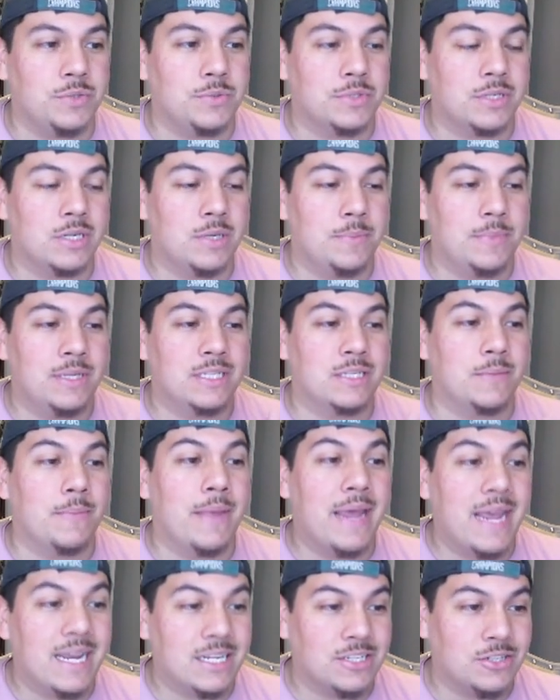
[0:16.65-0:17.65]
was going to be some
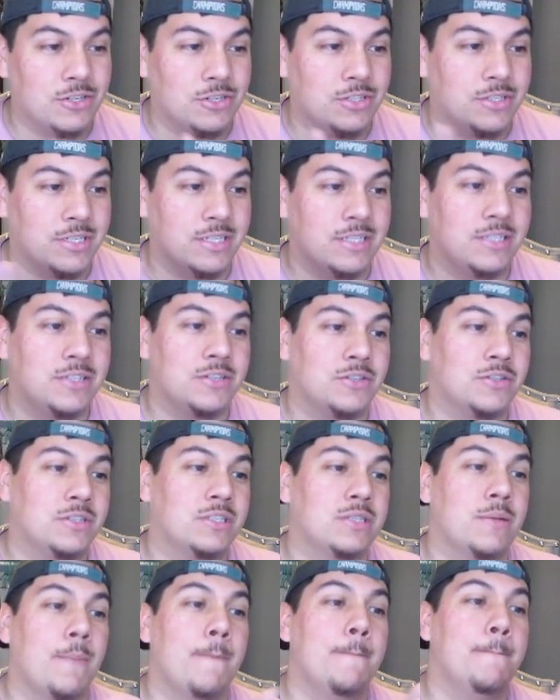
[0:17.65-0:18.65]

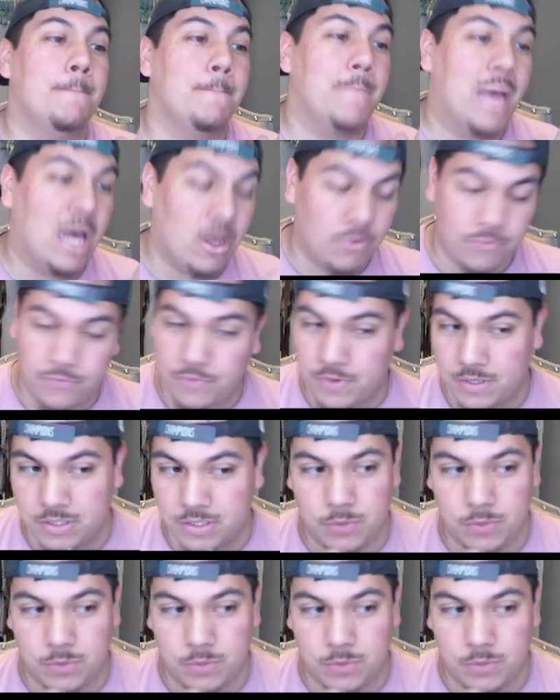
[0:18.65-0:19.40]
Sisters Malfa.